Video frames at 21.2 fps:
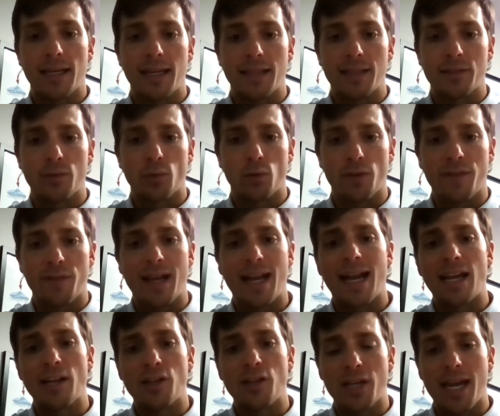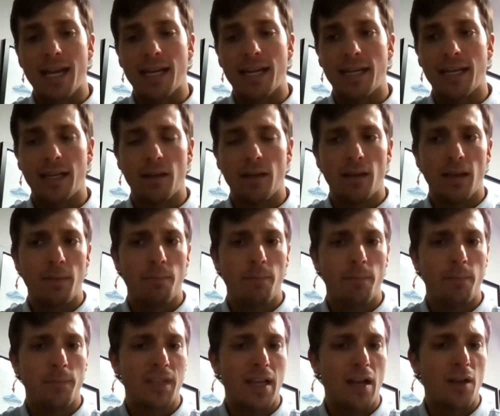It's sort of hijacking it. It
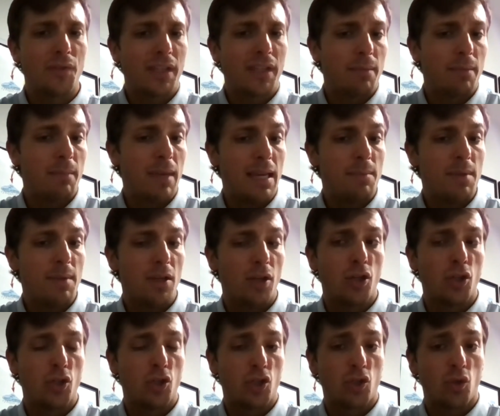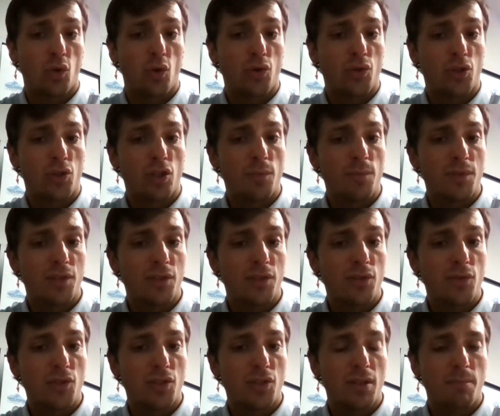sounds like it may be a good short term
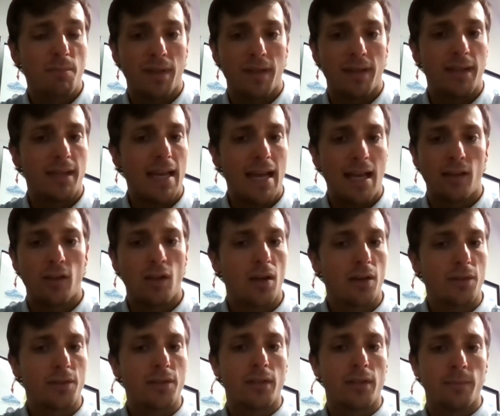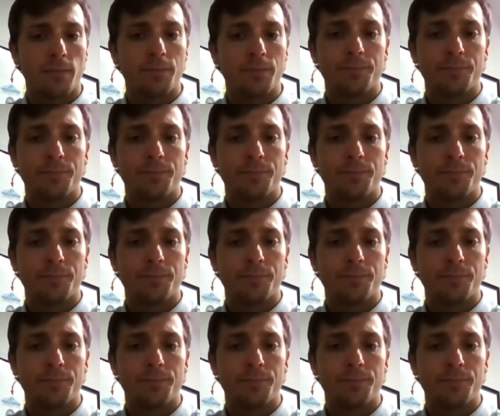solution, but not long term.